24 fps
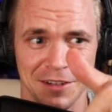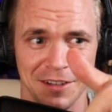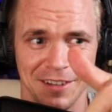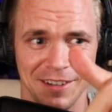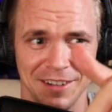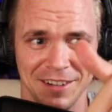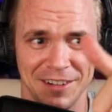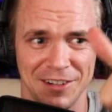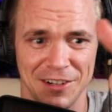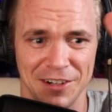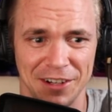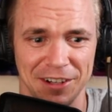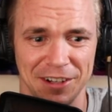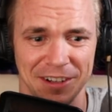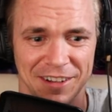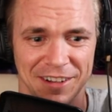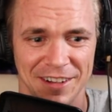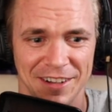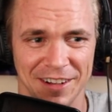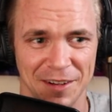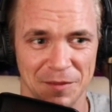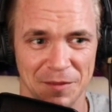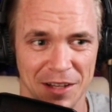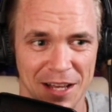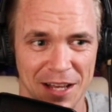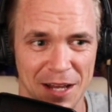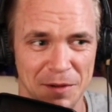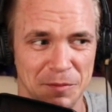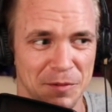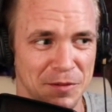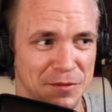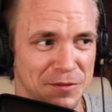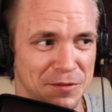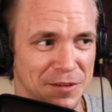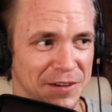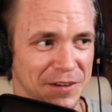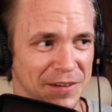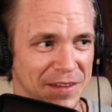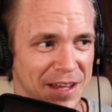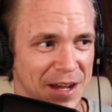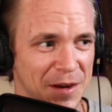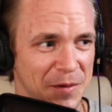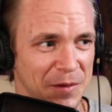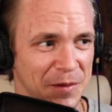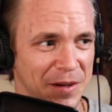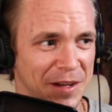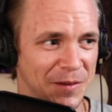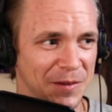good. I'm glad we figured that
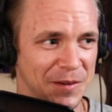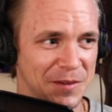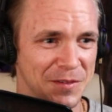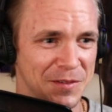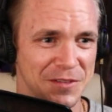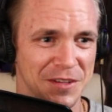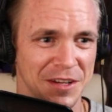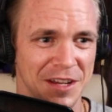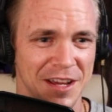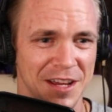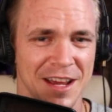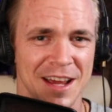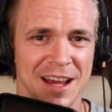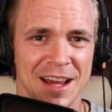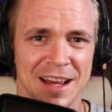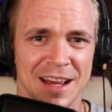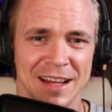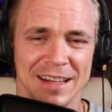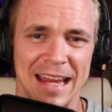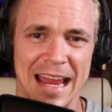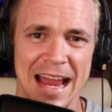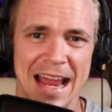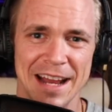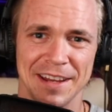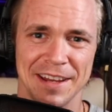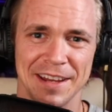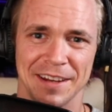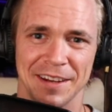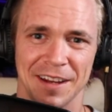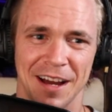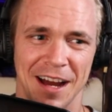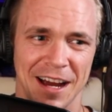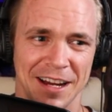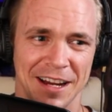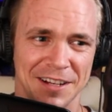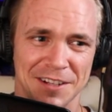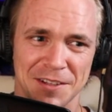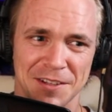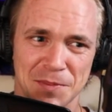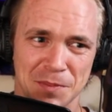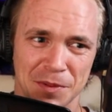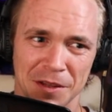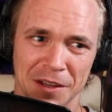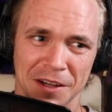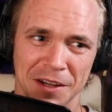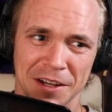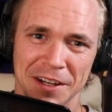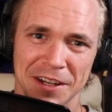one out. Canon, I can just
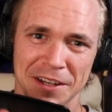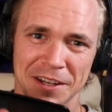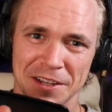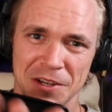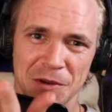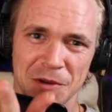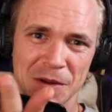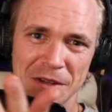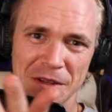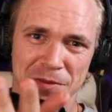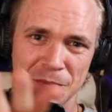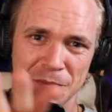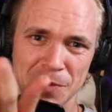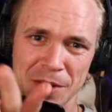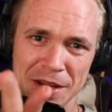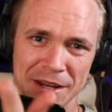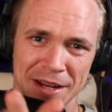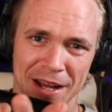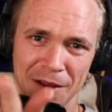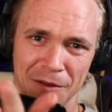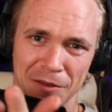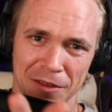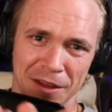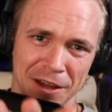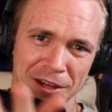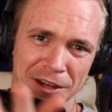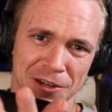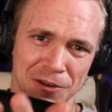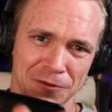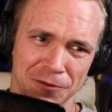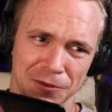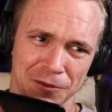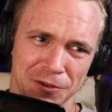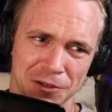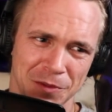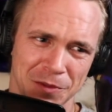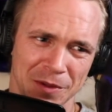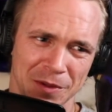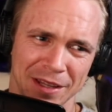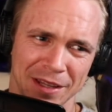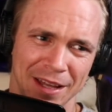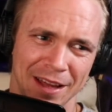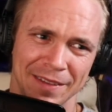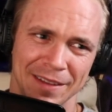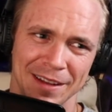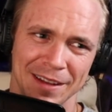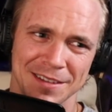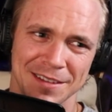plug it in USB now. Thank you for doing
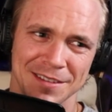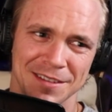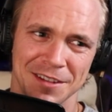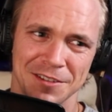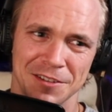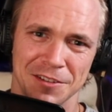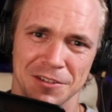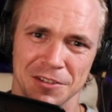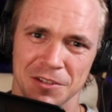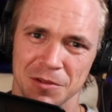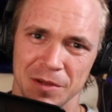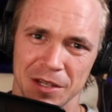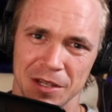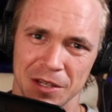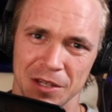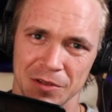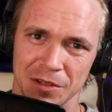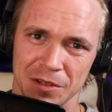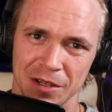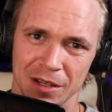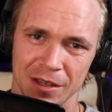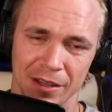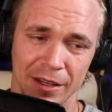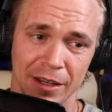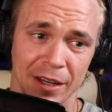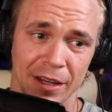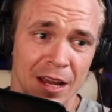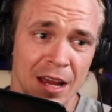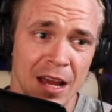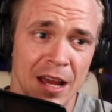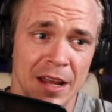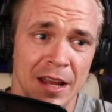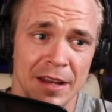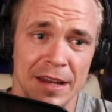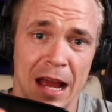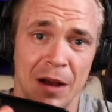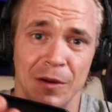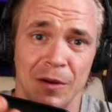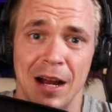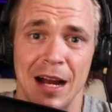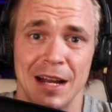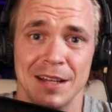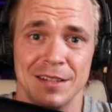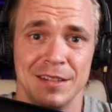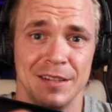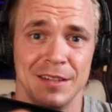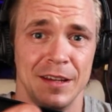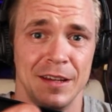that. That's such a sweet utility. Now,
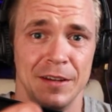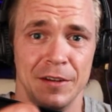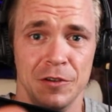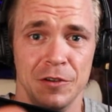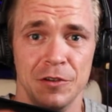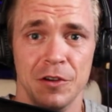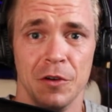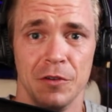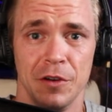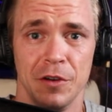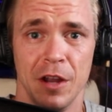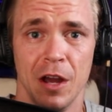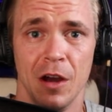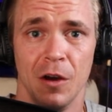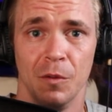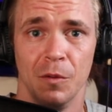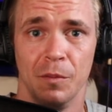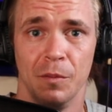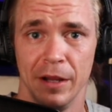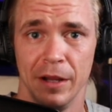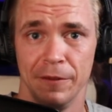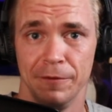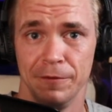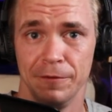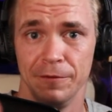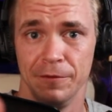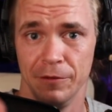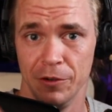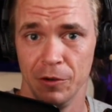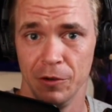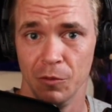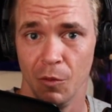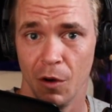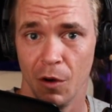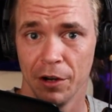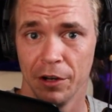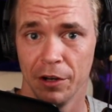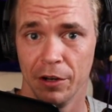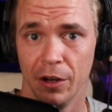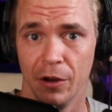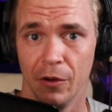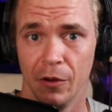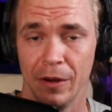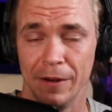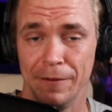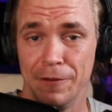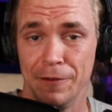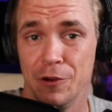guys, you don't know, but if you want to know,
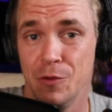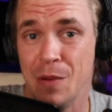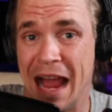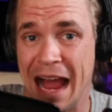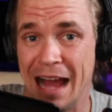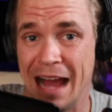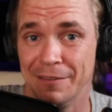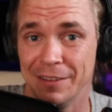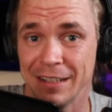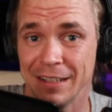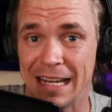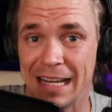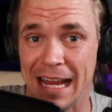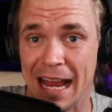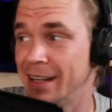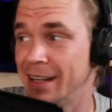if you have a Canon